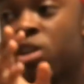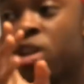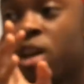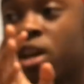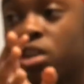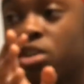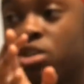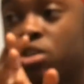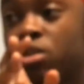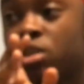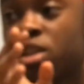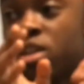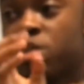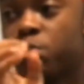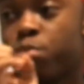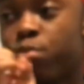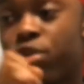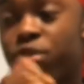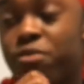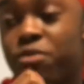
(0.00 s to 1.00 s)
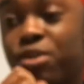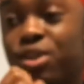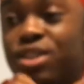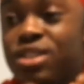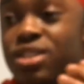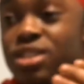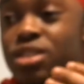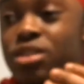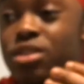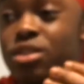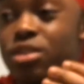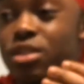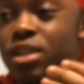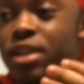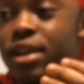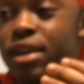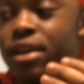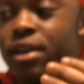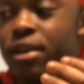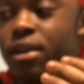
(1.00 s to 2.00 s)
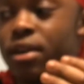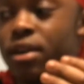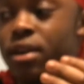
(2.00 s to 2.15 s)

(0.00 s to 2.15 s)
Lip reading: at you as brother and sister, like,